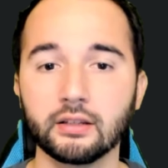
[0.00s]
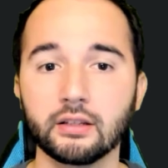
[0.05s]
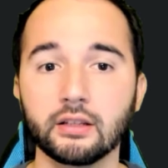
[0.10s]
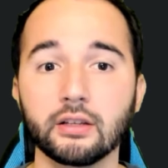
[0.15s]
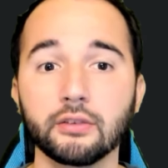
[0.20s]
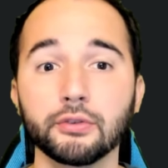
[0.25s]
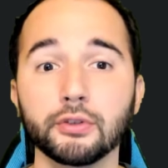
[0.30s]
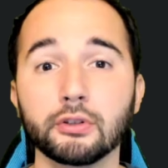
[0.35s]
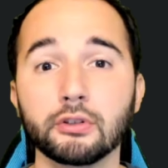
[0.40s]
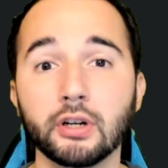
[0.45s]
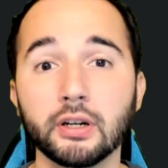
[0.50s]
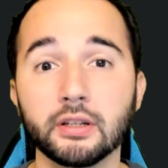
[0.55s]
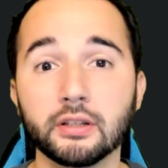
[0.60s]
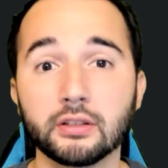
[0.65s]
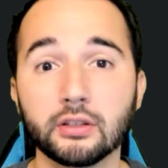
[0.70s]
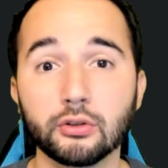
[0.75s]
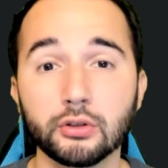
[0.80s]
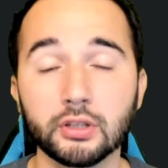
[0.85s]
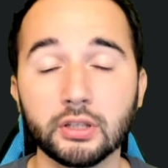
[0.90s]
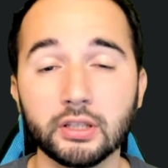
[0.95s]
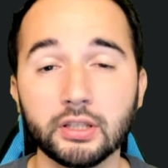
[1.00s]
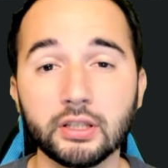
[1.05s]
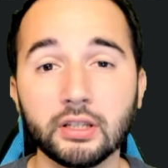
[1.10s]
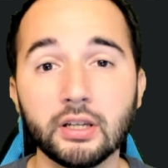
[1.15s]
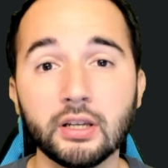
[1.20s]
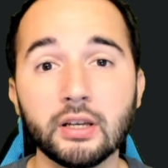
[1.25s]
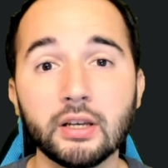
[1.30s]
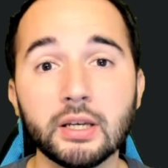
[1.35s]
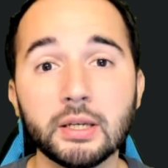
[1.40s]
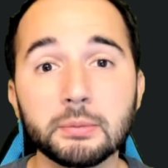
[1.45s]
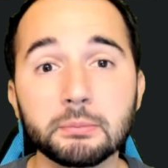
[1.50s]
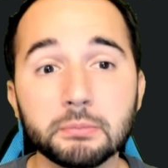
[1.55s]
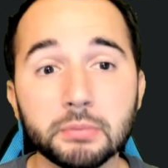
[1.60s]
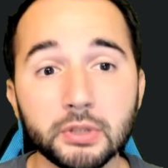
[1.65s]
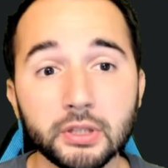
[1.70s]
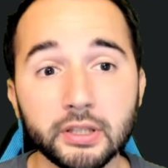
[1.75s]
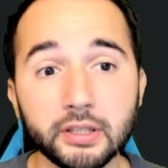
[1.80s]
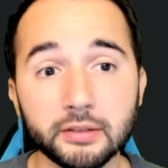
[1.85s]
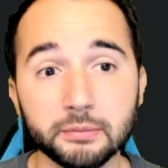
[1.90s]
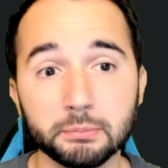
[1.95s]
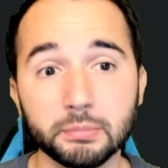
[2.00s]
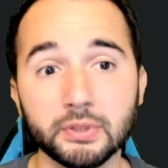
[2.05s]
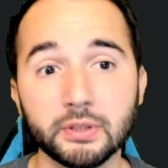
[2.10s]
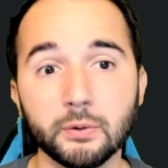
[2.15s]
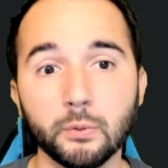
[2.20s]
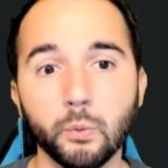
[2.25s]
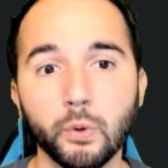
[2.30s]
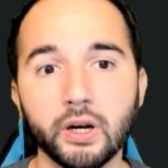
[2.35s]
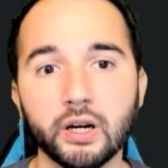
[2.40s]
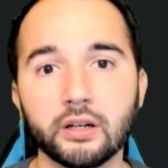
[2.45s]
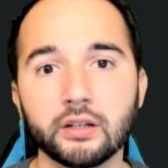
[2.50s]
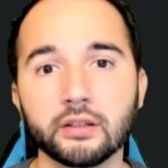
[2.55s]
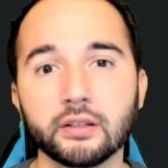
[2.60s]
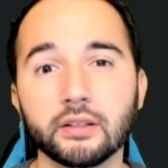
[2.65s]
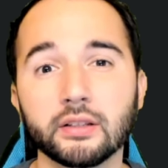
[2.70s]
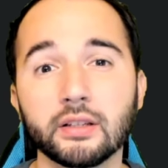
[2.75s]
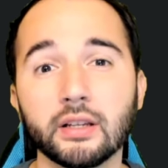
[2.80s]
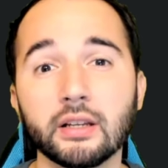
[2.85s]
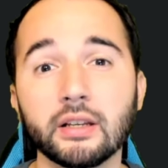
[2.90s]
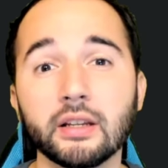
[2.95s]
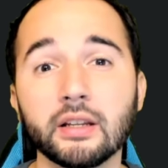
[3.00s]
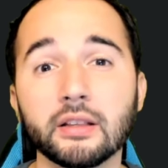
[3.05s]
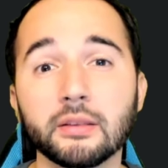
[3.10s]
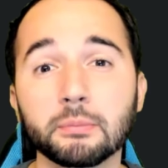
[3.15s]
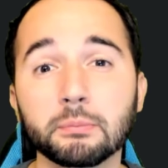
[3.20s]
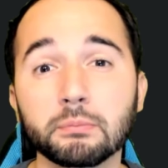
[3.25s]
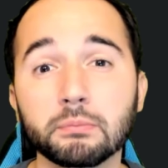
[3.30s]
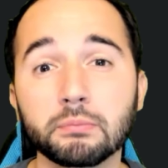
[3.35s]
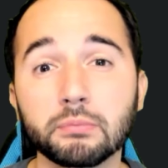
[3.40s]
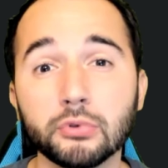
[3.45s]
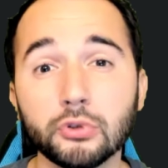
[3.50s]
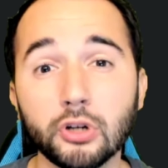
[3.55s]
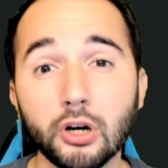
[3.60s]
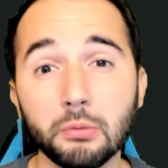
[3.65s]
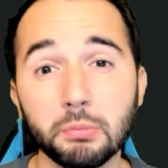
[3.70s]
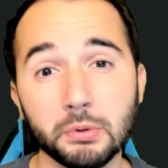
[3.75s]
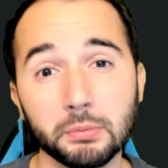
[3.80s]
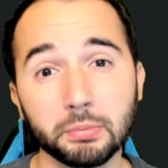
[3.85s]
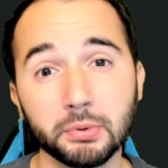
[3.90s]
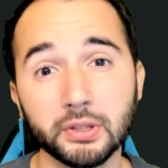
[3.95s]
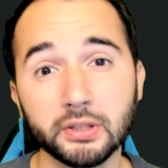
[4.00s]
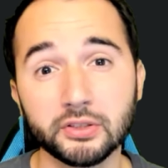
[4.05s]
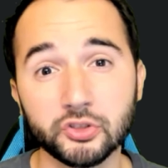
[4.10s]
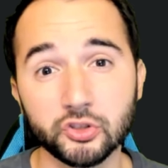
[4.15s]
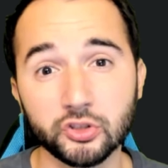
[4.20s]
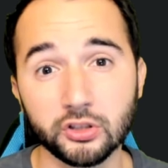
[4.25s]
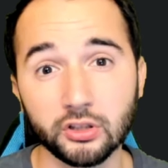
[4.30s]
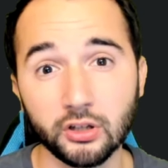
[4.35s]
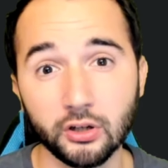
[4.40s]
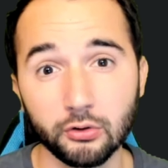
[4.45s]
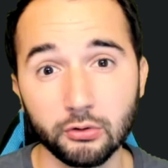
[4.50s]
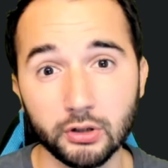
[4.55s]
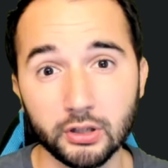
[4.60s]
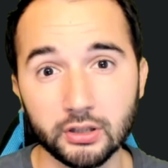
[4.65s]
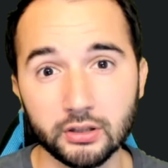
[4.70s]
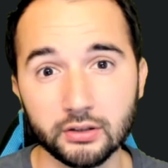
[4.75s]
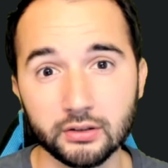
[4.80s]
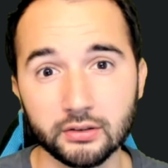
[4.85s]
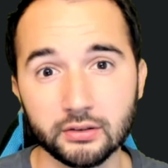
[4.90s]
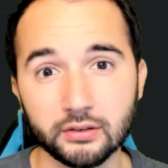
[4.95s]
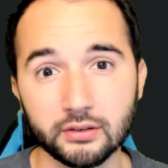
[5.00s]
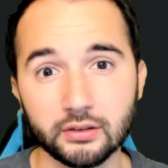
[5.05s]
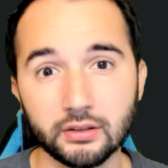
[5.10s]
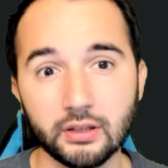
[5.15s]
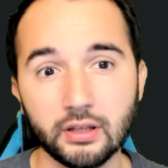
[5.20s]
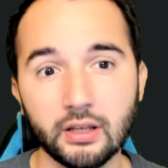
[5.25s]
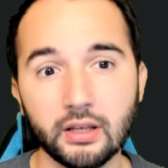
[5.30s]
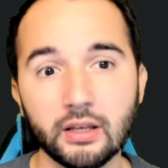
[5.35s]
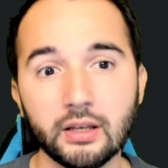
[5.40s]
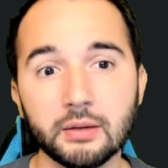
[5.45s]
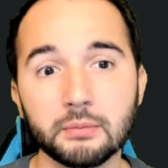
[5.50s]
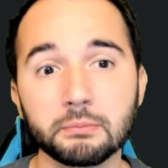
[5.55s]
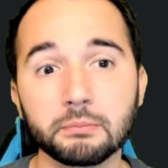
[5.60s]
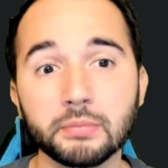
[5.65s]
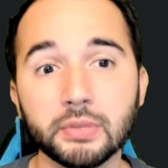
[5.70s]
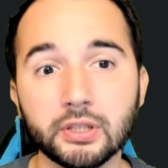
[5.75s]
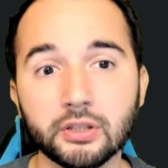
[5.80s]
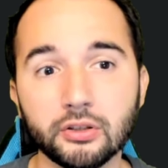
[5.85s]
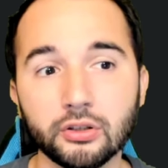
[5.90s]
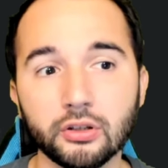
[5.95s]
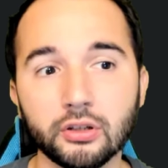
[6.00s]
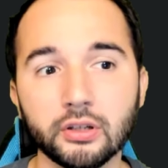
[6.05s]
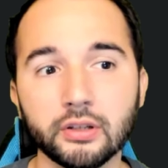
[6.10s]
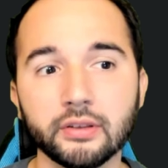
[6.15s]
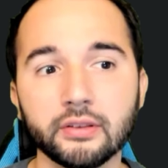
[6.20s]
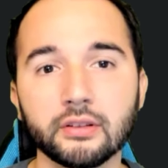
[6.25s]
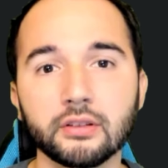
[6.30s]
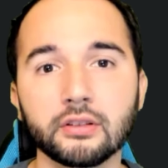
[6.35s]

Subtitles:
If you run it locally, please be aware that it's probably slower because